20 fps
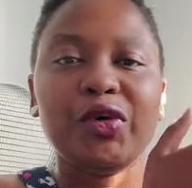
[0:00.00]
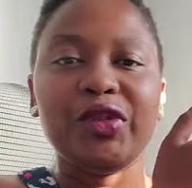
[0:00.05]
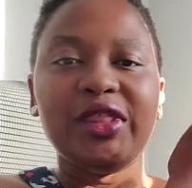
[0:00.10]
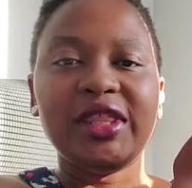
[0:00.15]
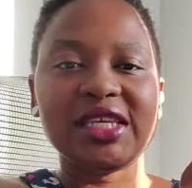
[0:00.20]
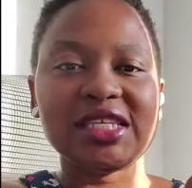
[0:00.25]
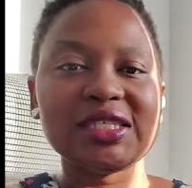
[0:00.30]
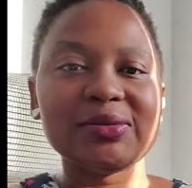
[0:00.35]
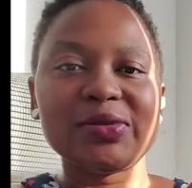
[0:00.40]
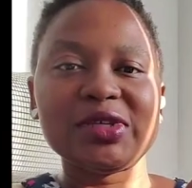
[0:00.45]

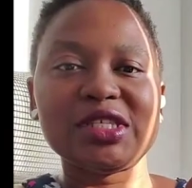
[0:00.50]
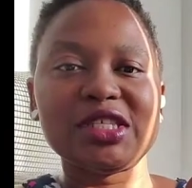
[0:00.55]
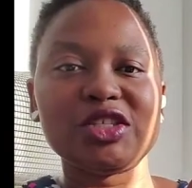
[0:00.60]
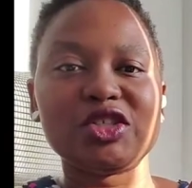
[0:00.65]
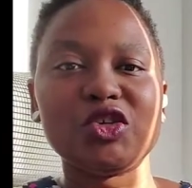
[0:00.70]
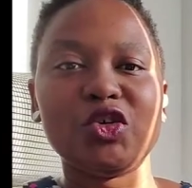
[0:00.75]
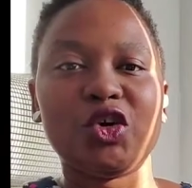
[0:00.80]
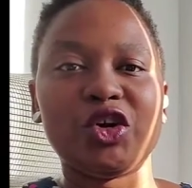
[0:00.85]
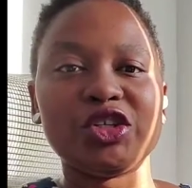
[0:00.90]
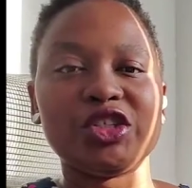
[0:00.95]
this piece is
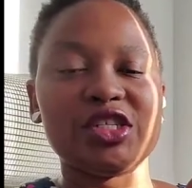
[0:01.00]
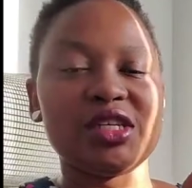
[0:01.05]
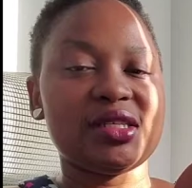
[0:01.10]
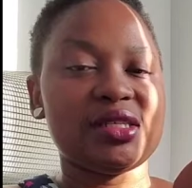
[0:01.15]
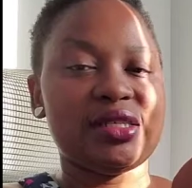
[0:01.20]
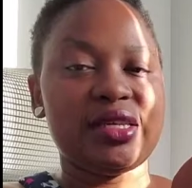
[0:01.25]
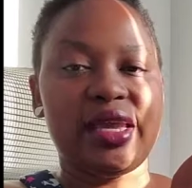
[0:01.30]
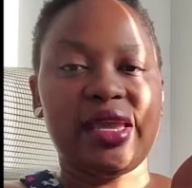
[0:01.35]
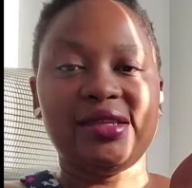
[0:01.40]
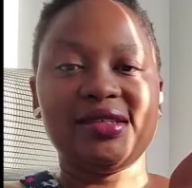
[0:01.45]

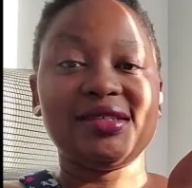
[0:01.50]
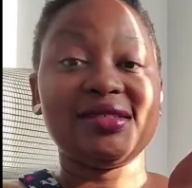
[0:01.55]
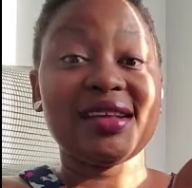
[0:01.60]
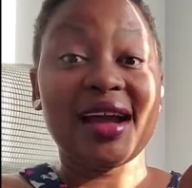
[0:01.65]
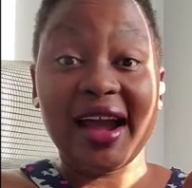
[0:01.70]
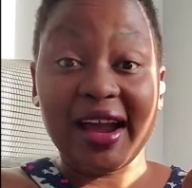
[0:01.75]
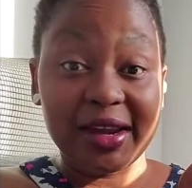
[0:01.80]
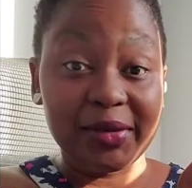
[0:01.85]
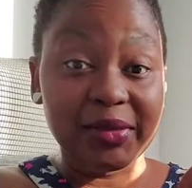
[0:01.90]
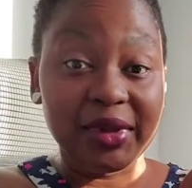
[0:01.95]
gorgeous, it's
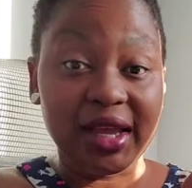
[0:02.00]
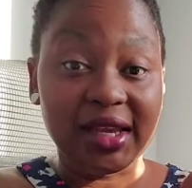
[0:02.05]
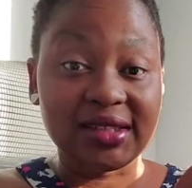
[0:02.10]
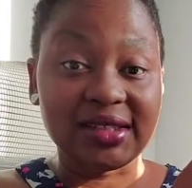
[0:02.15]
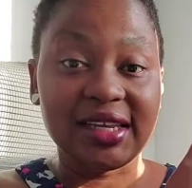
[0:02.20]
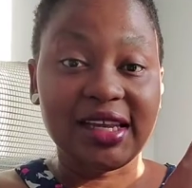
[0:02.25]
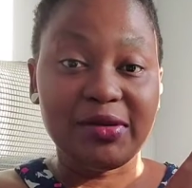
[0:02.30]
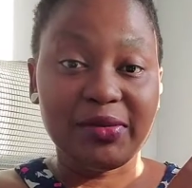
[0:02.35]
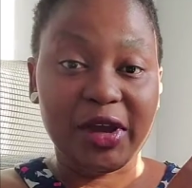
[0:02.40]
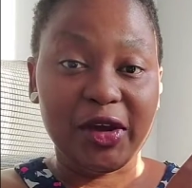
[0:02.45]
timeless
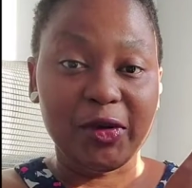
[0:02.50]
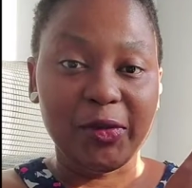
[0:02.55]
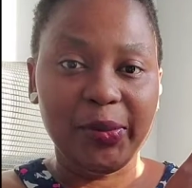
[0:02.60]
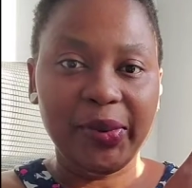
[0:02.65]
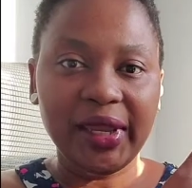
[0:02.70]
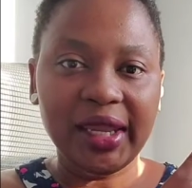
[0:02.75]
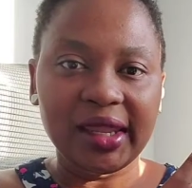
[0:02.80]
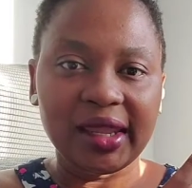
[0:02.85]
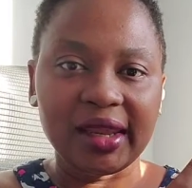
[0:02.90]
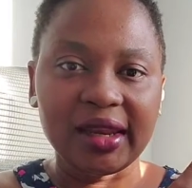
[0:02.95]
in my
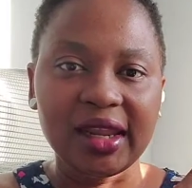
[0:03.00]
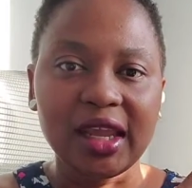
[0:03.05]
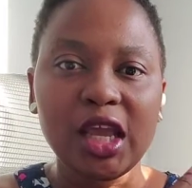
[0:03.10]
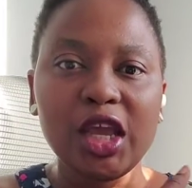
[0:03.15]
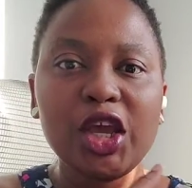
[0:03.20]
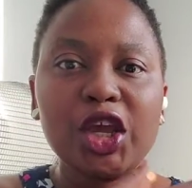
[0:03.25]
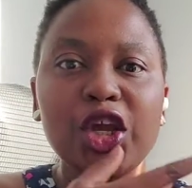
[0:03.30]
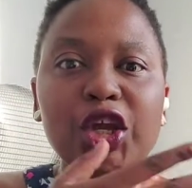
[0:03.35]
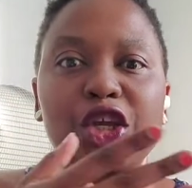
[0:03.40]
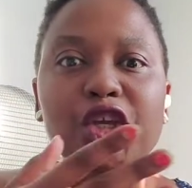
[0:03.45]
opinion.
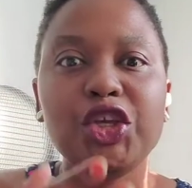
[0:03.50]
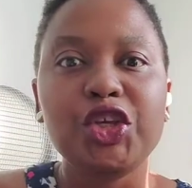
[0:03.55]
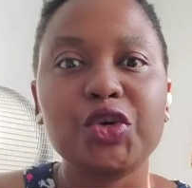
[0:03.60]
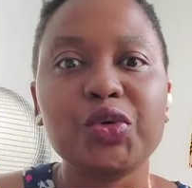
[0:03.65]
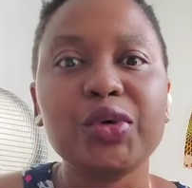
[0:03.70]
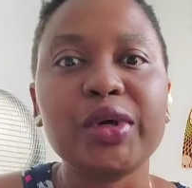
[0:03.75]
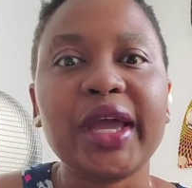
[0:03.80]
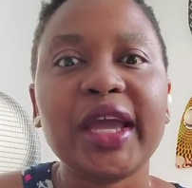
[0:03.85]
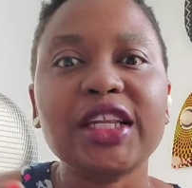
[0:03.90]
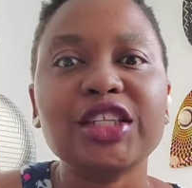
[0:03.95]

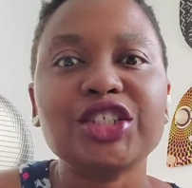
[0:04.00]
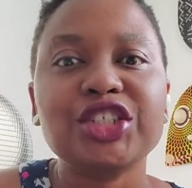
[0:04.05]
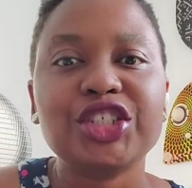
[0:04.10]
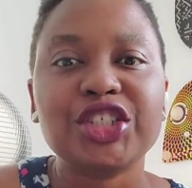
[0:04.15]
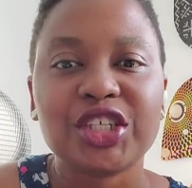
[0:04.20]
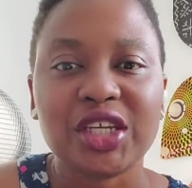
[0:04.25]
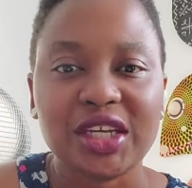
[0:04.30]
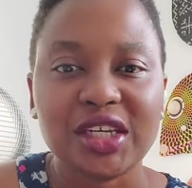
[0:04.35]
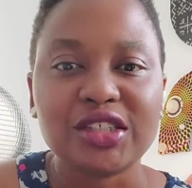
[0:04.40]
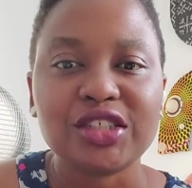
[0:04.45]
You can
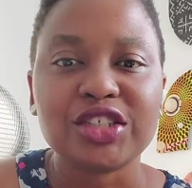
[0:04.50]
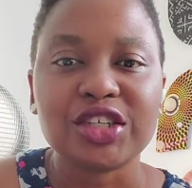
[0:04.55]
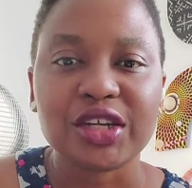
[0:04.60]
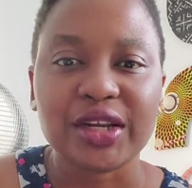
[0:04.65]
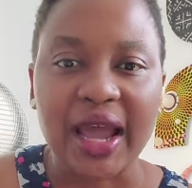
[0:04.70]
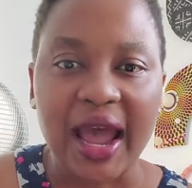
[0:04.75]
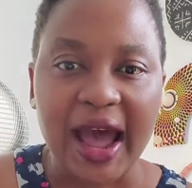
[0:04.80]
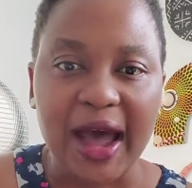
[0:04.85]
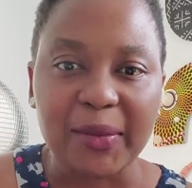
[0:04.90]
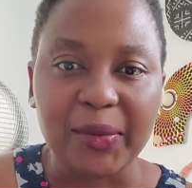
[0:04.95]
change it
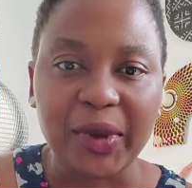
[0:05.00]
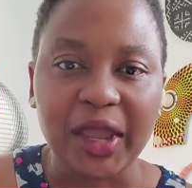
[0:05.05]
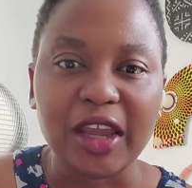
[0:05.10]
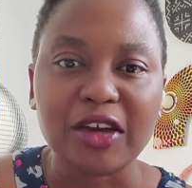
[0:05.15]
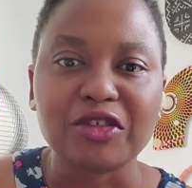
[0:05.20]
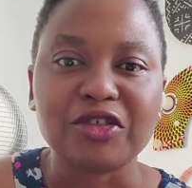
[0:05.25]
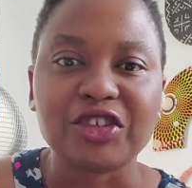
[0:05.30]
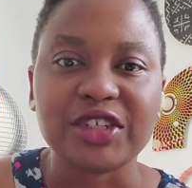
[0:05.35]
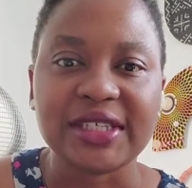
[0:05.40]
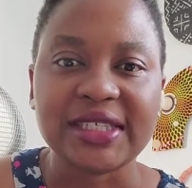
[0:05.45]
up
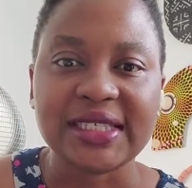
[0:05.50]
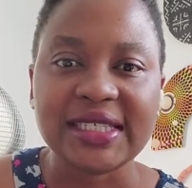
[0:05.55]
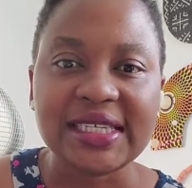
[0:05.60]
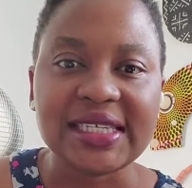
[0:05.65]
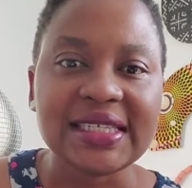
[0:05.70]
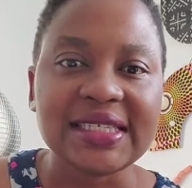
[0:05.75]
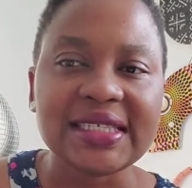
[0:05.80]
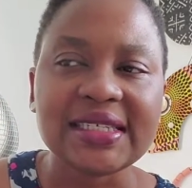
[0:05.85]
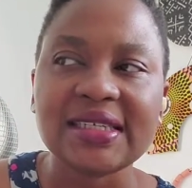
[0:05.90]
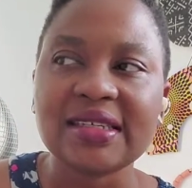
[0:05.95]
every
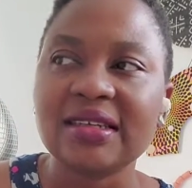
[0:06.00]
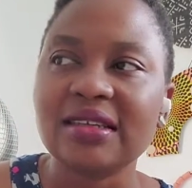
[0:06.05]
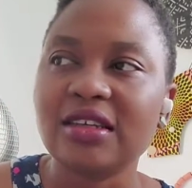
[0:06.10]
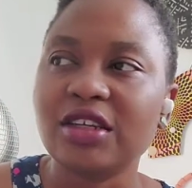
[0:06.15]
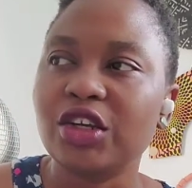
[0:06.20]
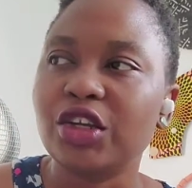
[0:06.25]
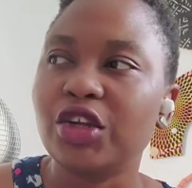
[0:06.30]
season,